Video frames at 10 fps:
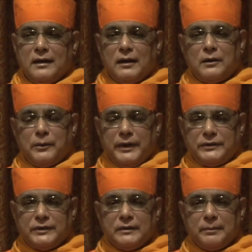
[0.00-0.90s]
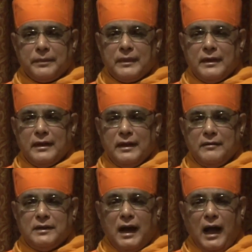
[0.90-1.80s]
Now the question,
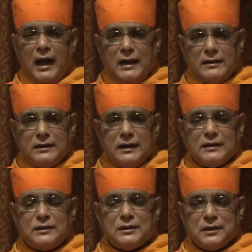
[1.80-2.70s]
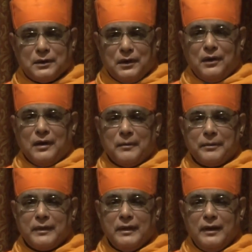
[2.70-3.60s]
if the I doesn't exist at all,
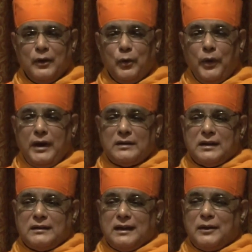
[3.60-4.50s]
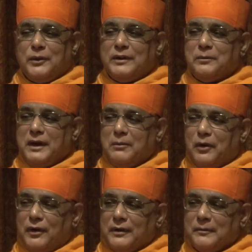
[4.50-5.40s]
who is it that we are
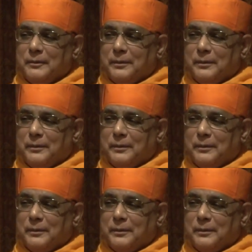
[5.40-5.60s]
reborn?